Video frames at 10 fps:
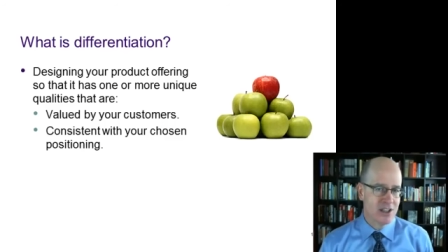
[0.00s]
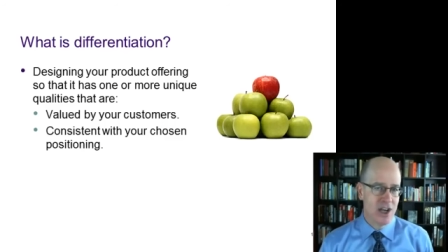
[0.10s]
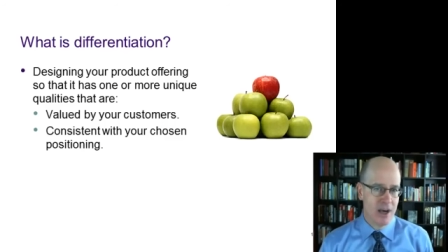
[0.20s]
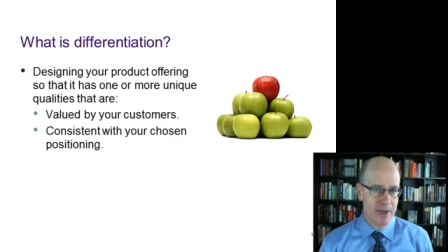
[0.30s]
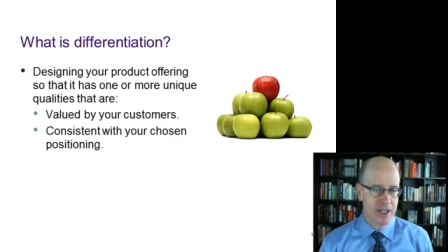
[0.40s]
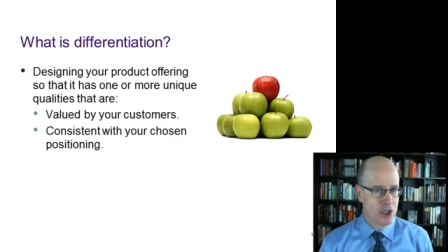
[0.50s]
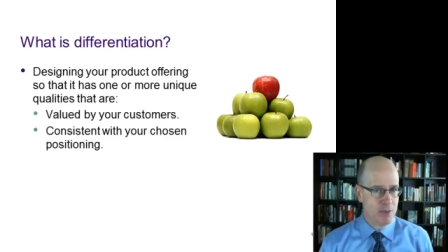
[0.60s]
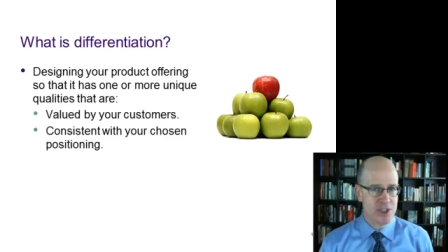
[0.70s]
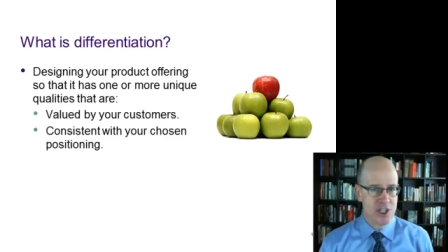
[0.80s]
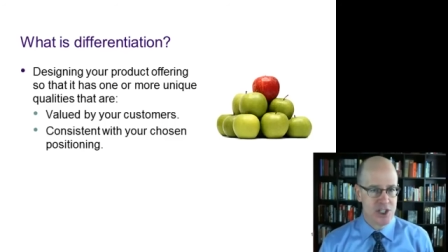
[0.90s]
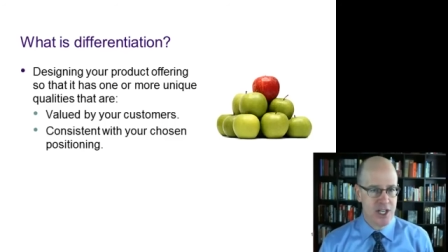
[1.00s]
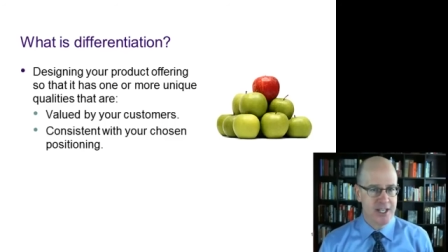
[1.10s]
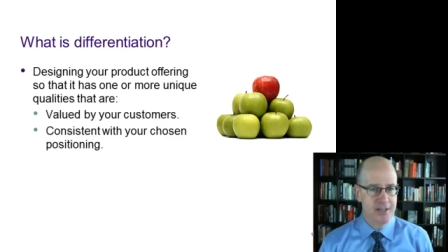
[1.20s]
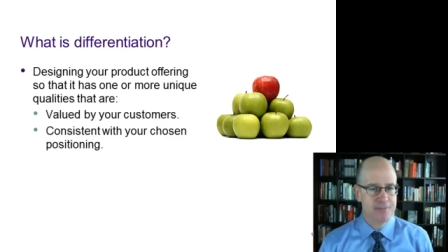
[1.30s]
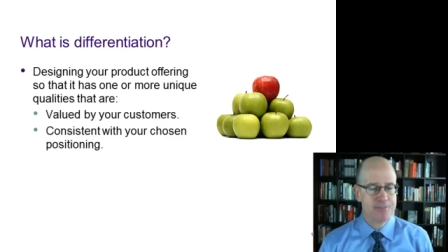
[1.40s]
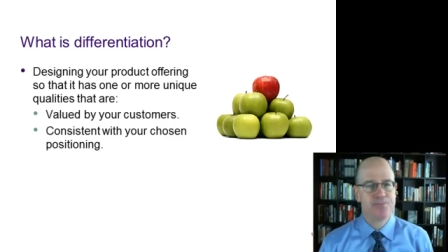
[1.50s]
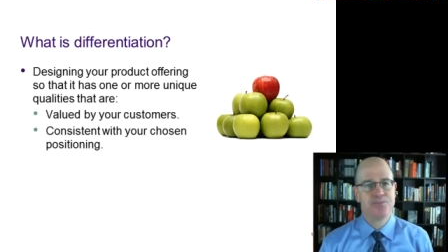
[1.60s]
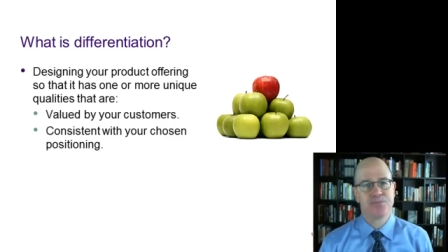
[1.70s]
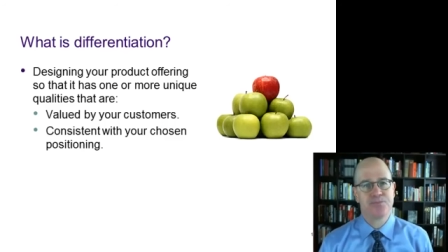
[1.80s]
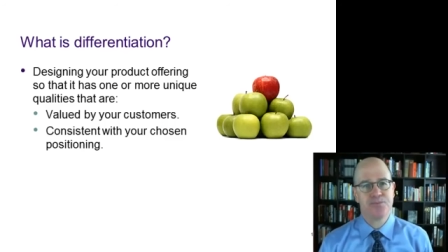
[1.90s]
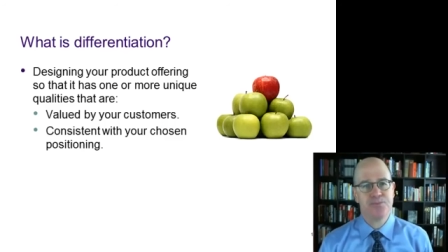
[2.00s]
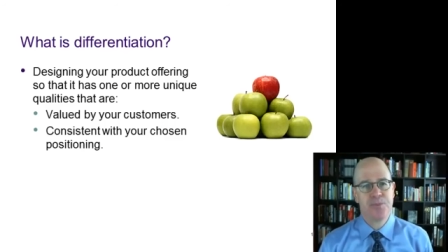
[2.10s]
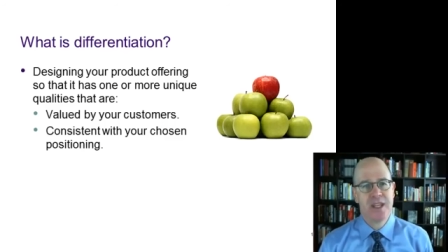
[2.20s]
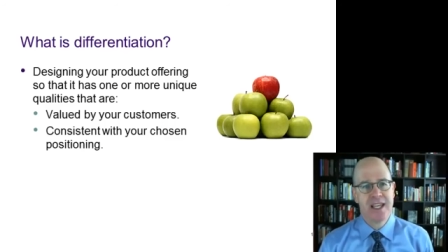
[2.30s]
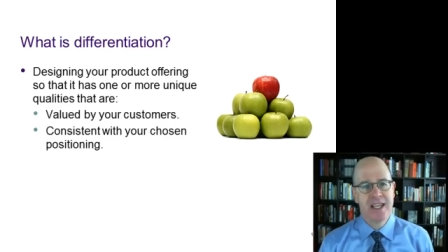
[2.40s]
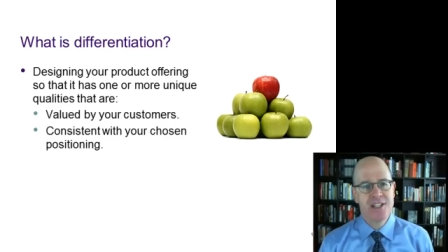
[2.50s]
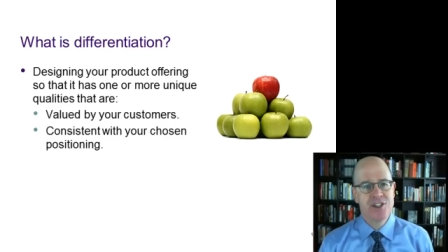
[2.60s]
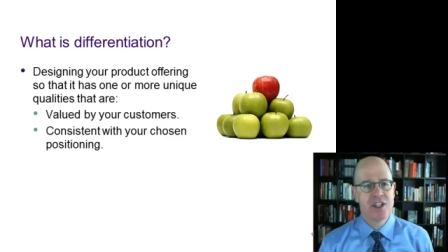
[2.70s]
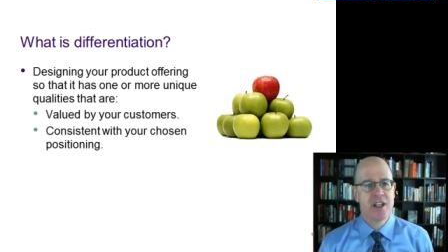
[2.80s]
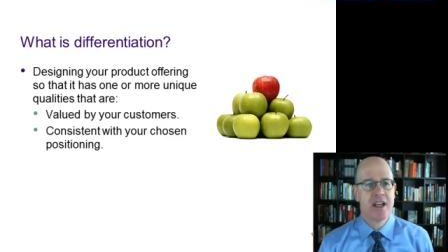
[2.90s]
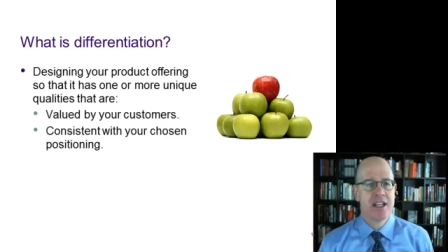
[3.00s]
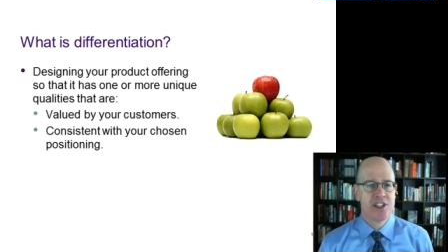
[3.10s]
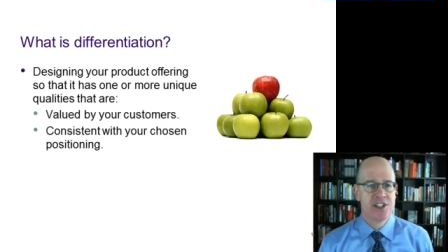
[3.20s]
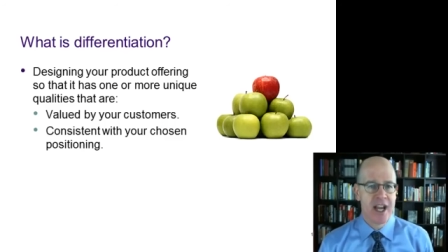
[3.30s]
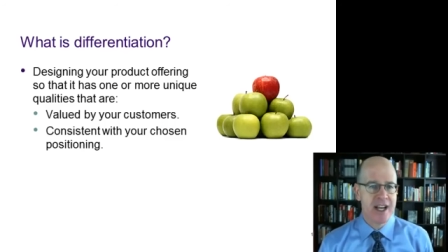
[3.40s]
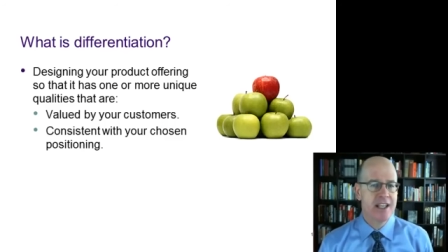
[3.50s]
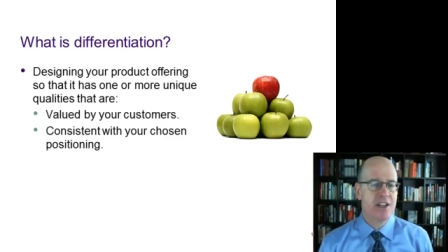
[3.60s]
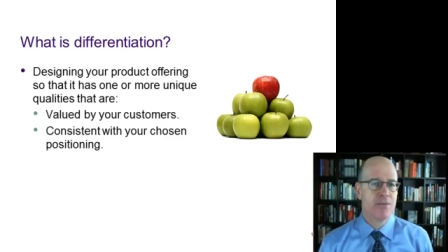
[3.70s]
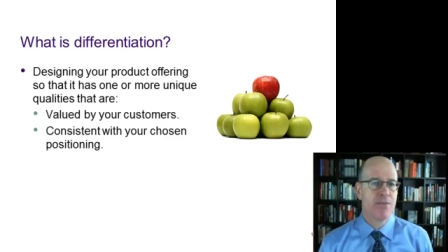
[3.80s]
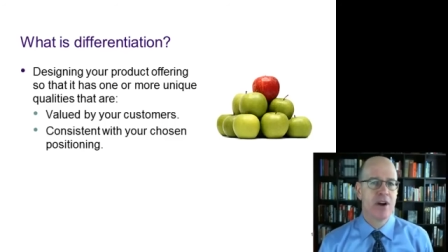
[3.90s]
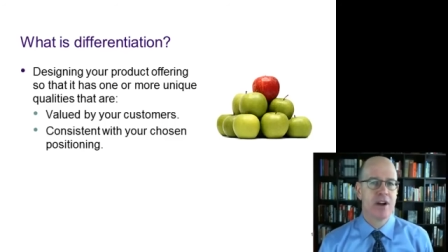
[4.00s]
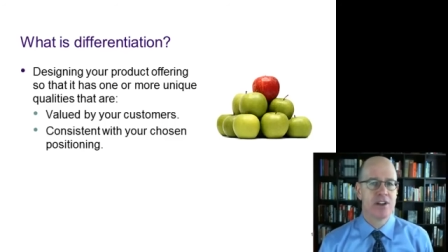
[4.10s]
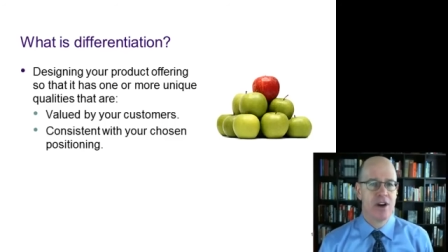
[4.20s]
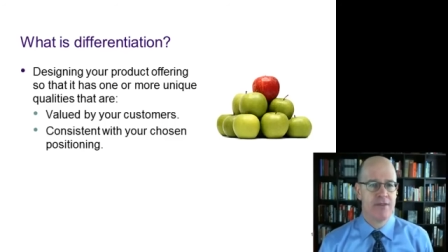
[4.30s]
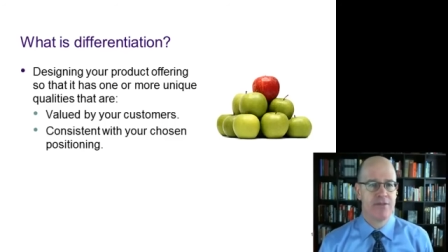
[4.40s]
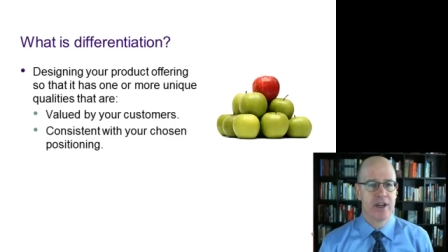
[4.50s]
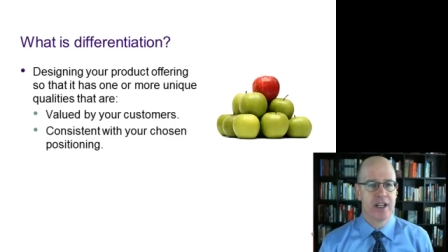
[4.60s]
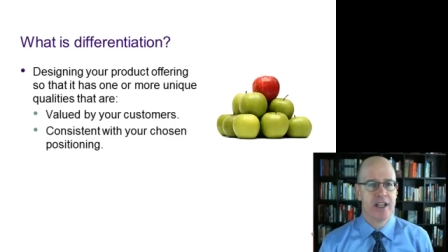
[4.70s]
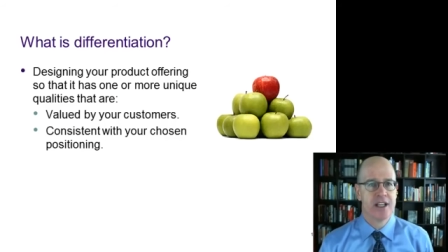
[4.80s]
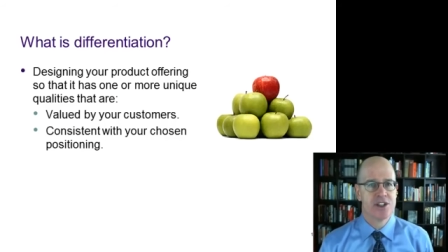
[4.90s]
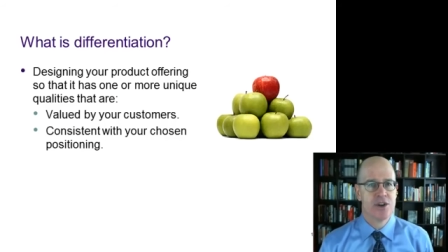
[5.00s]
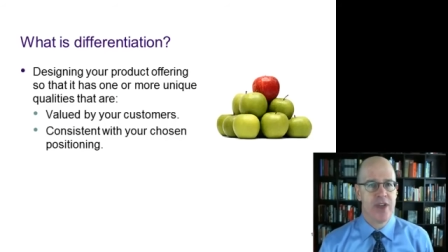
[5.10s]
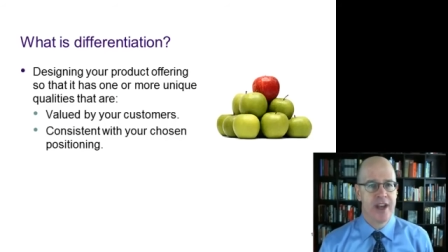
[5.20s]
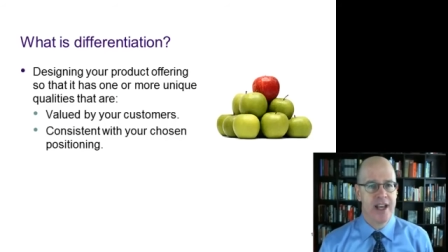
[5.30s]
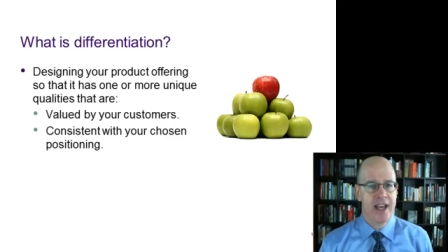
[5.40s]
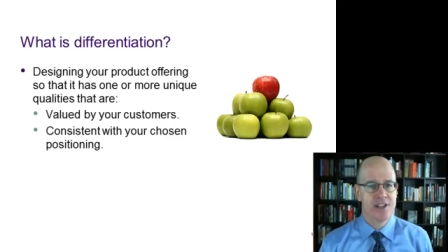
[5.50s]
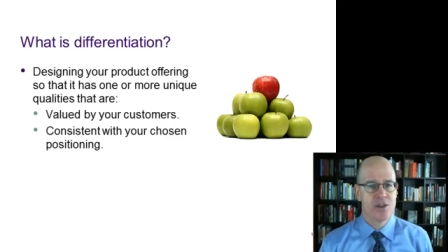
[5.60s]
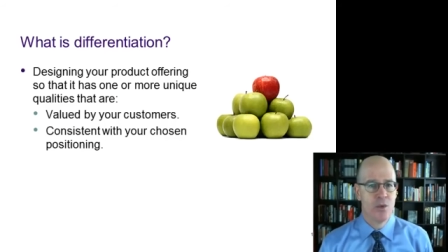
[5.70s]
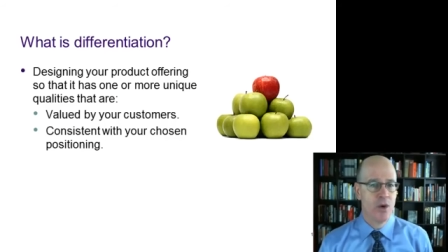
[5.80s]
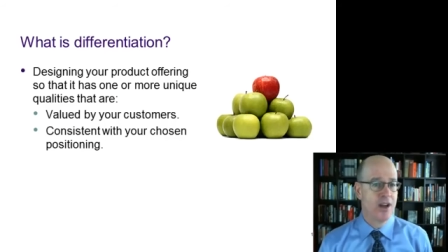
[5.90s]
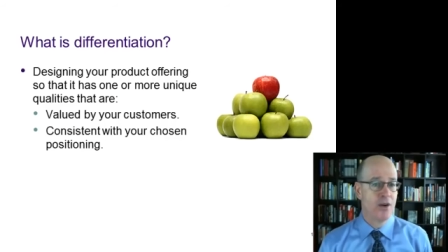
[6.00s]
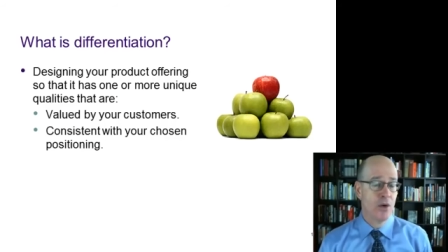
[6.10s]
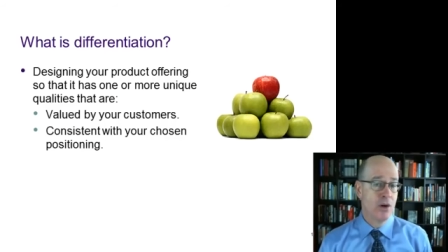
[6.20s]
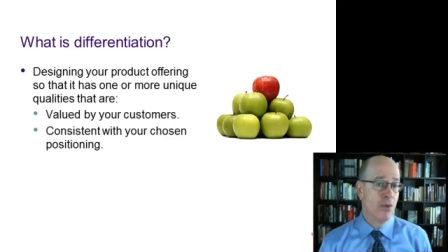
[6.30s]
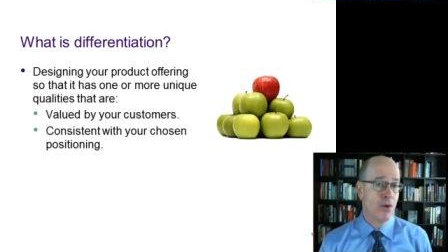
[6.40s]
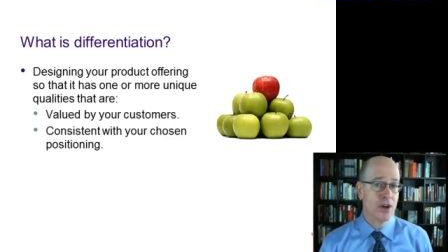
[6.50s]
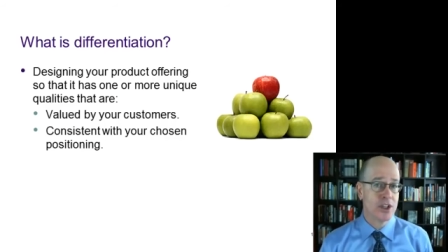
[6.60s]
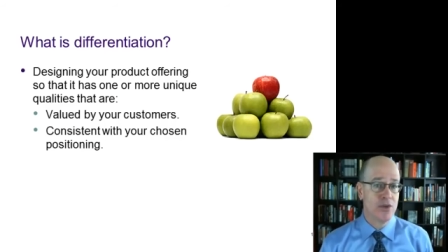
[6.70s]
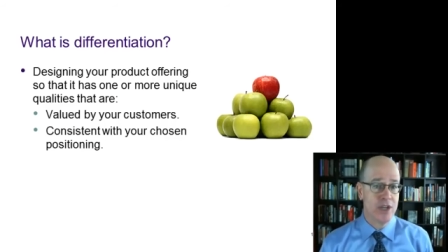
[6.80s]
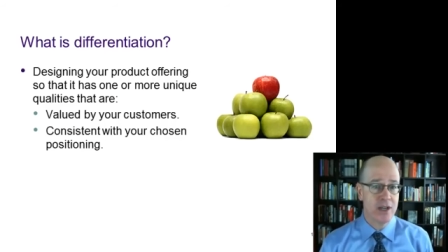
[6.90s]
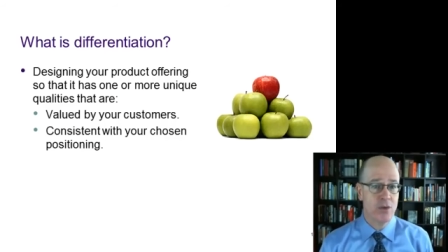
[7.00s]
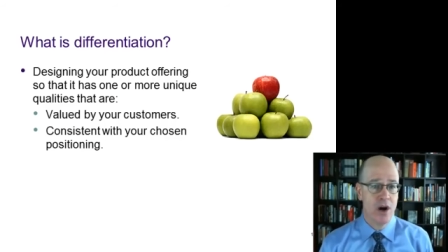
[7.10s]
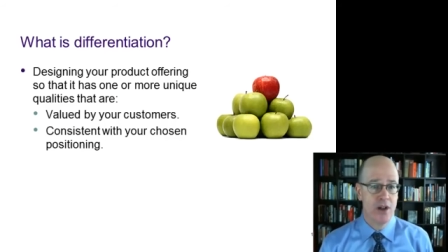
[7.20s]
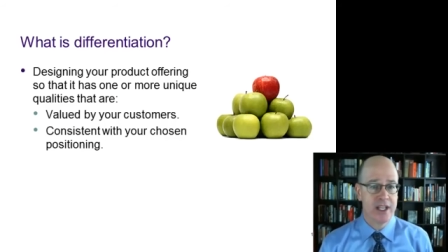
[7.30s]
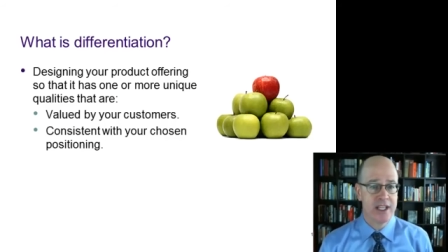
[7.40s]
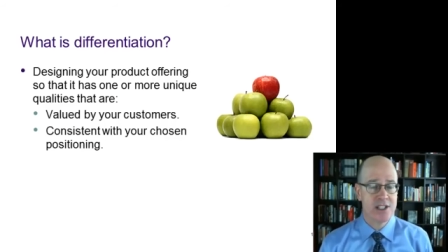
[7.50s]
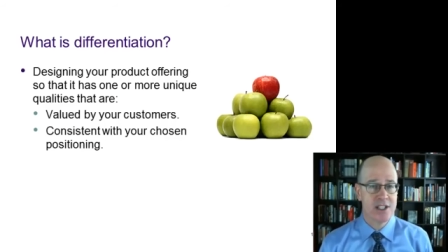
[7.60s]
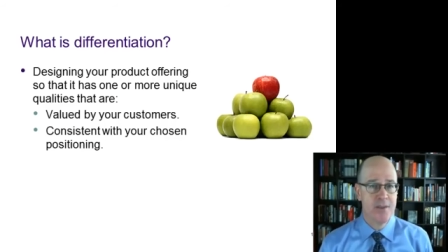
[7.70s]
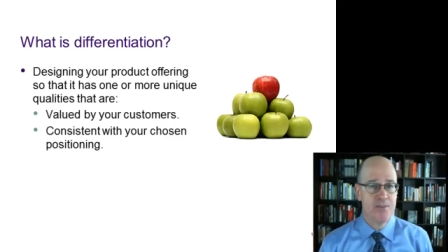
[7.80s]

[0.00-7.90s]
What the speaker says: topic to positioning. It's designing your product offering so that it has one or more unique qualities